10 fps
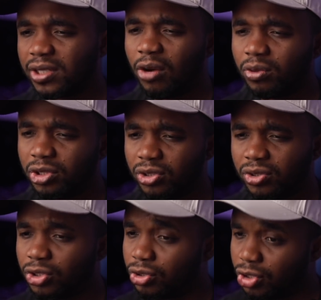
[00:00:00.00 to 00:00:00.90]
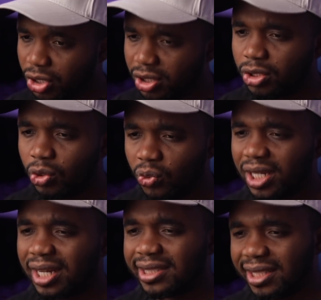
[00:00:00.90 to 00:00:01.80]
I was just
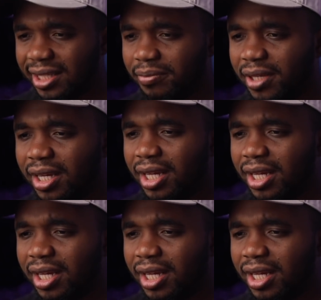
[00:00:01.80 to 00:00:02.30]
looking at him